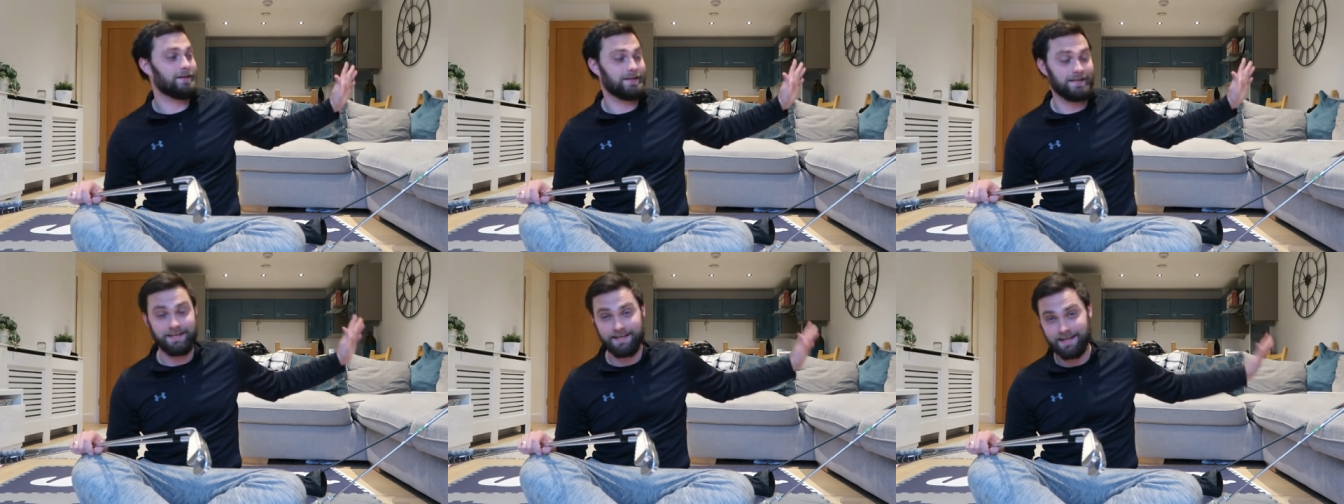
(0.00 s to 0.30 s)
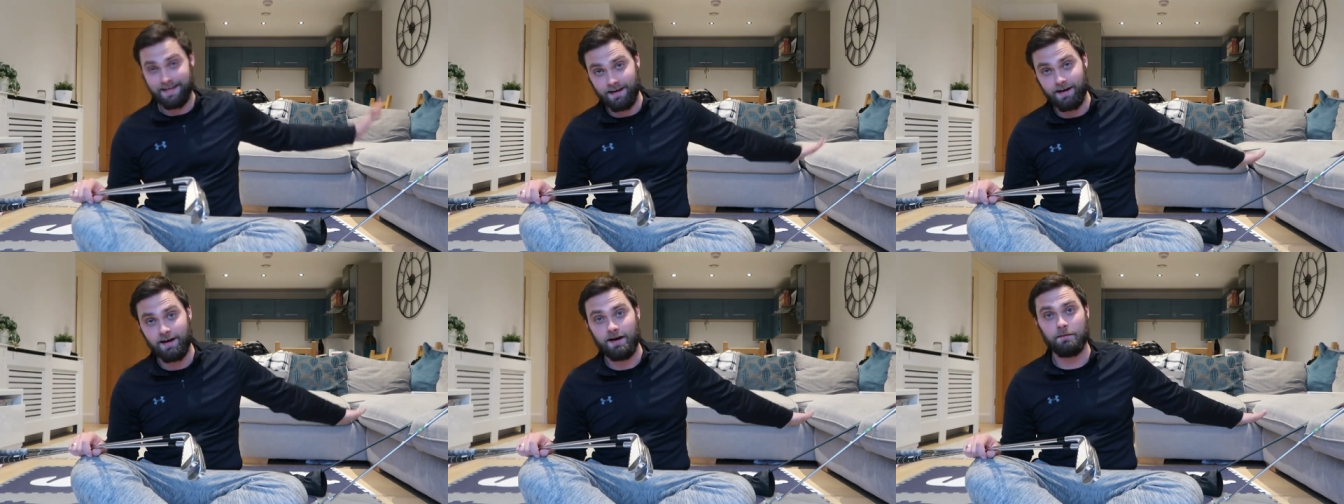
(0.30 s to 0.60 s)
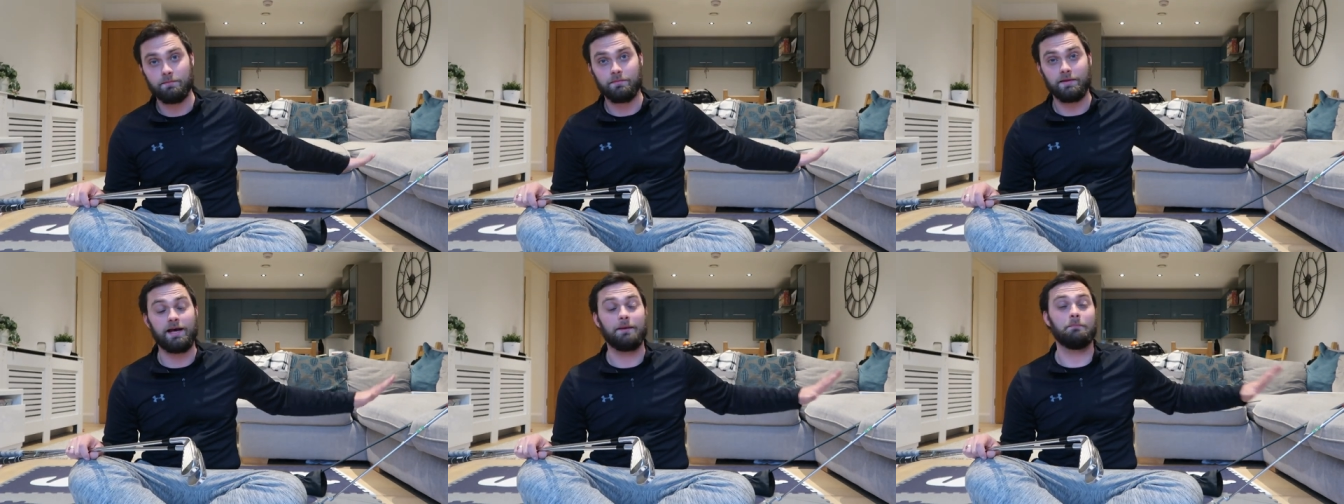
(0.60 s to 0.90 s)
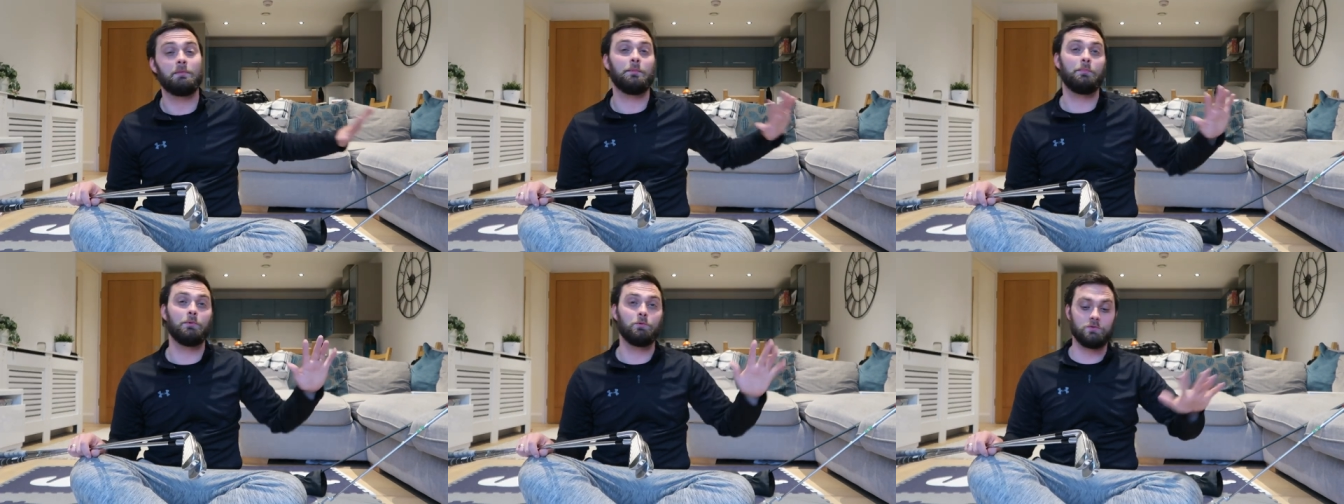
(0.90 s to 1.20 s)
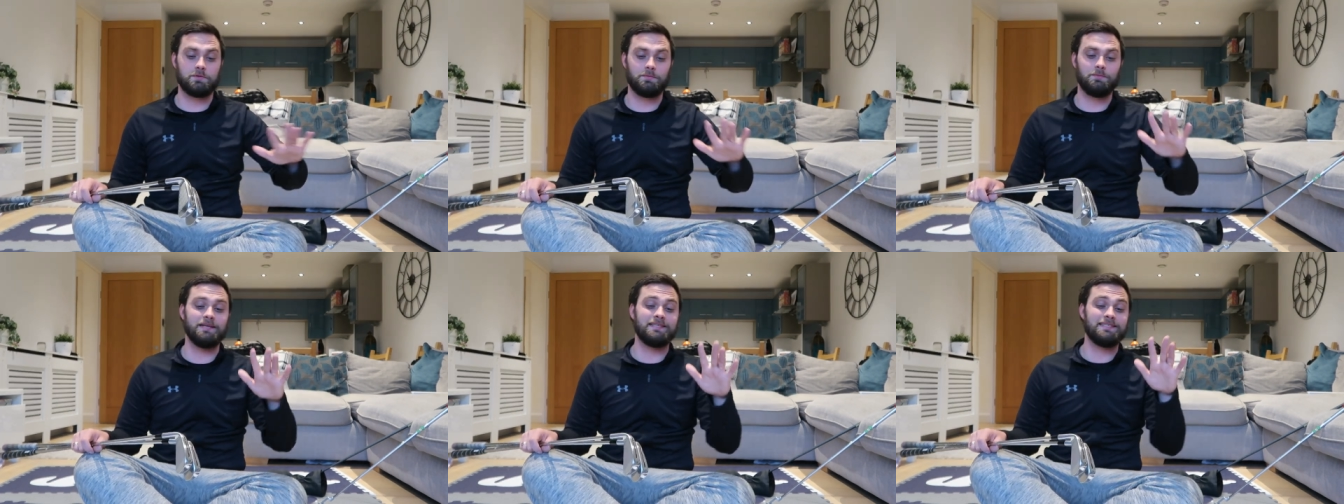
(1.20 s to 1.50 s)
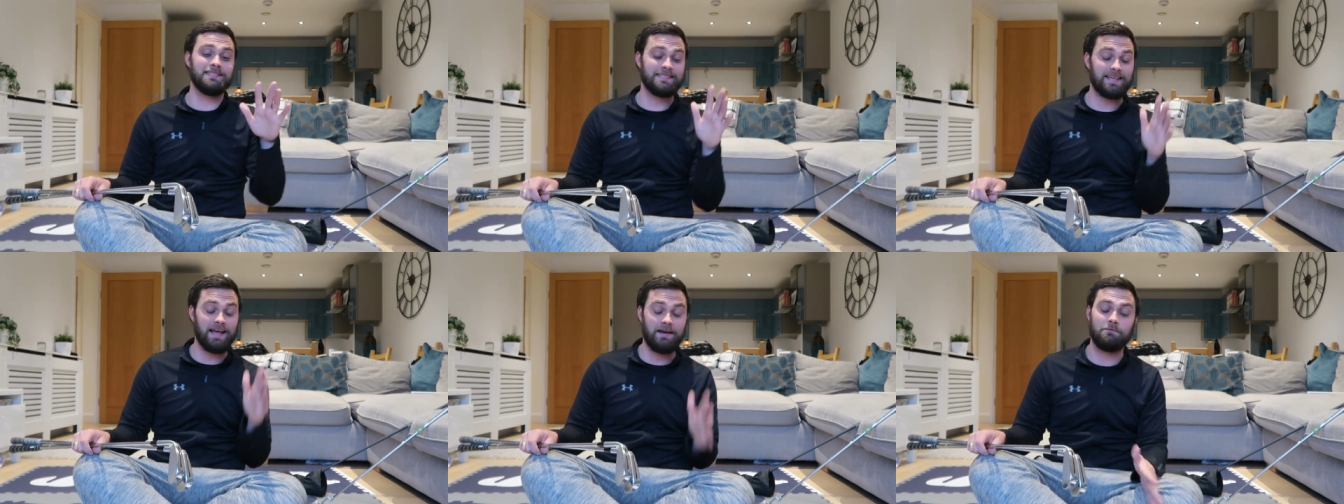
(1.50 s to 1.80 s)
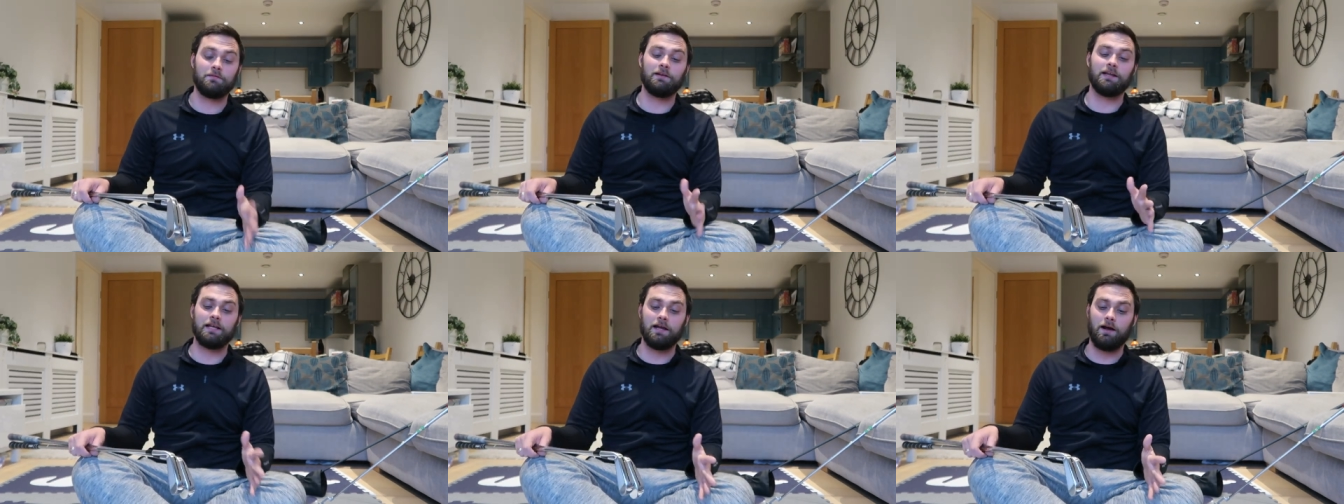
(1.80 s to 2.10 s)
I can get it up there, my ball speed's
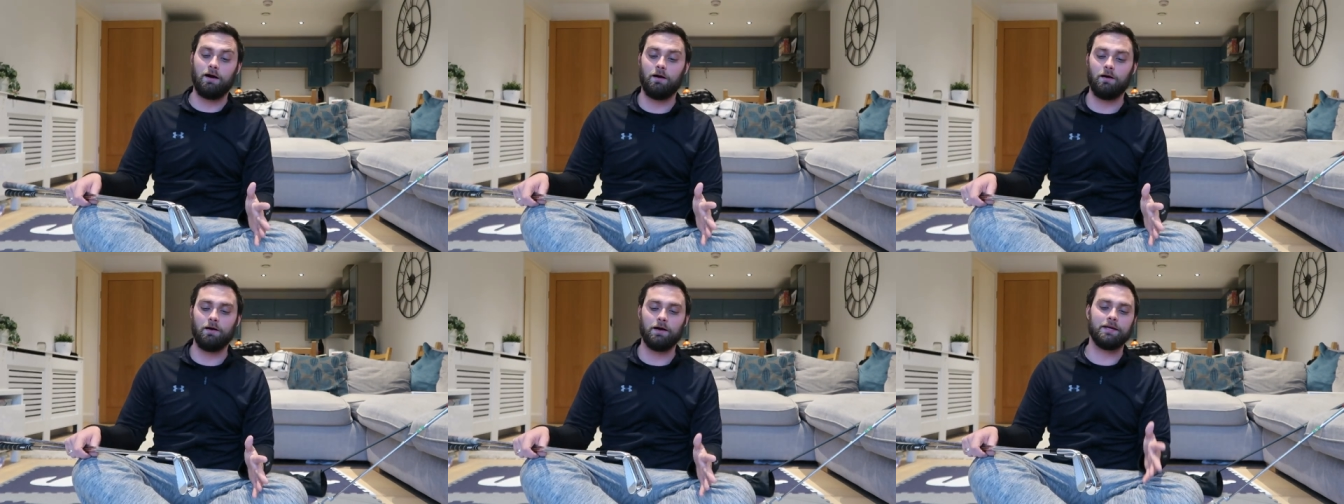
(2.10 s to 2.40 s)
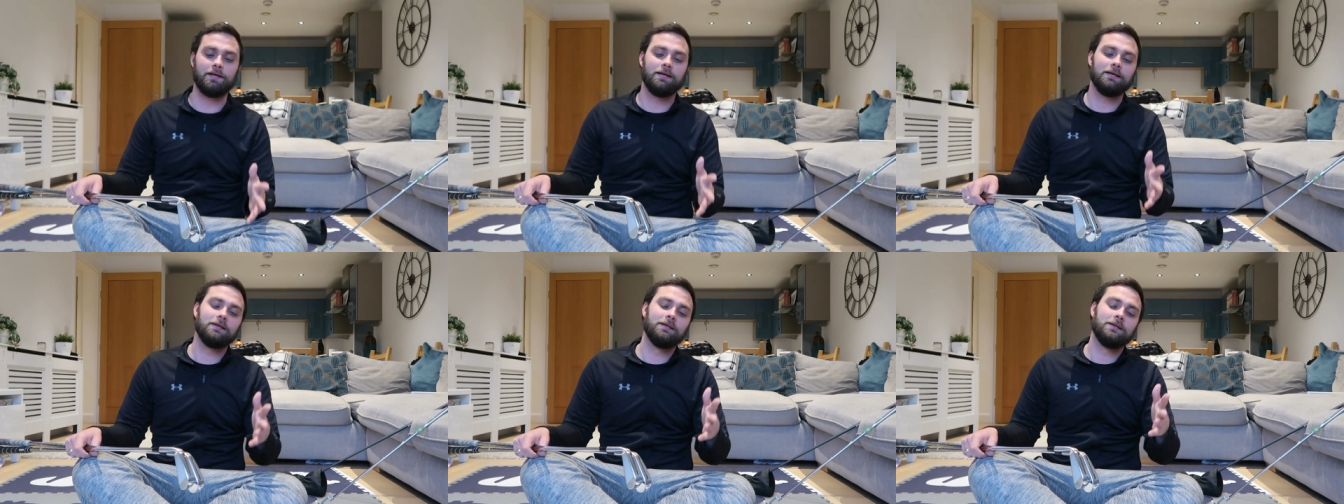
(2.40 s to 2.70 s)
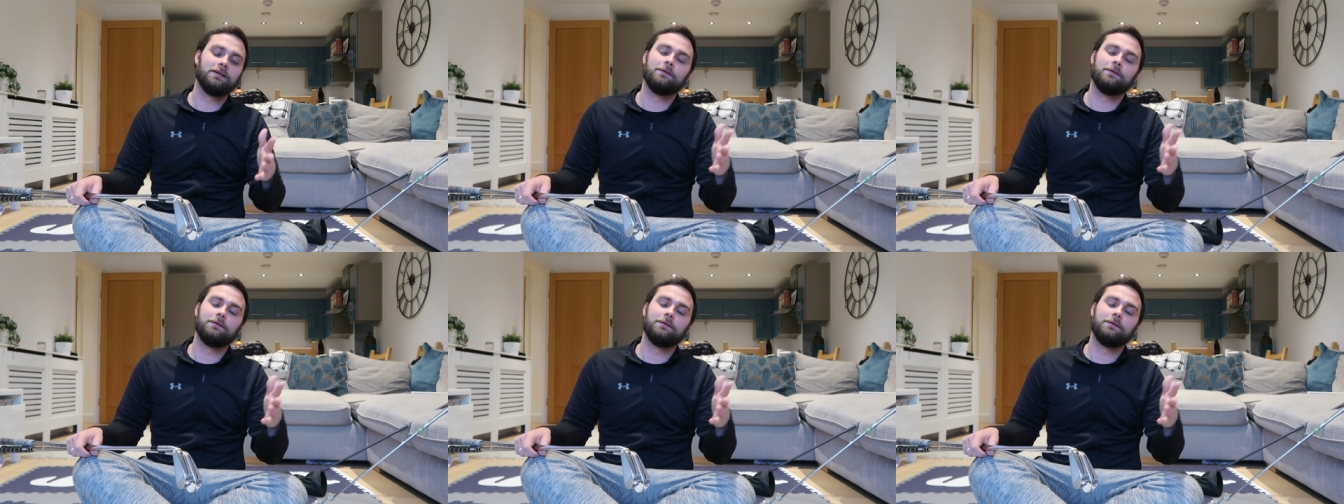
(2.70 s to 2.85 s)
definitely high.